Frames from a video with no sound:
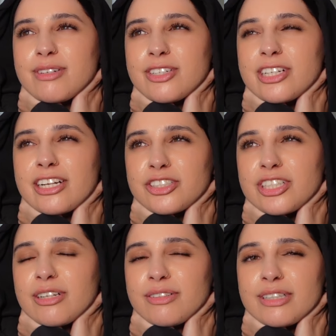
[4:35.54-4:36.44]
which
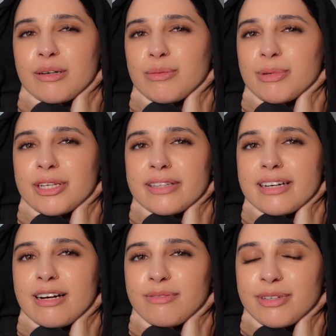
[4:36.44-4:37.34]
actually I don't think I'll be putting
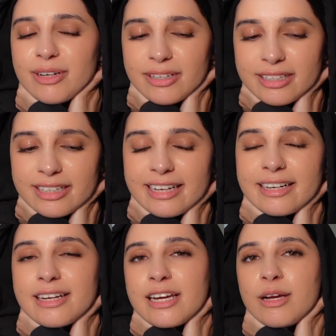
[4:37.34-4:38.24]
that outfit on
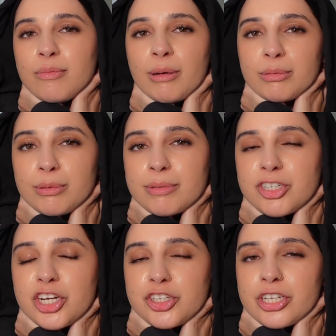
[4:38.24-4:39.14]
again. Probably be
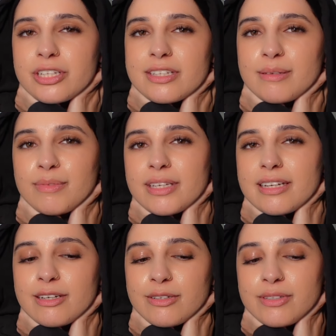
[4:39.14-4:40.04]
changing into something
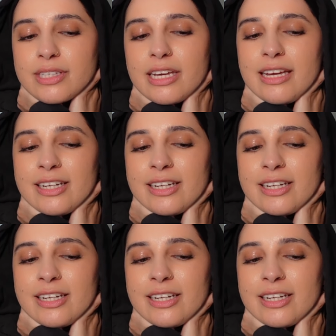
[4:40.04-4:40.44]
else.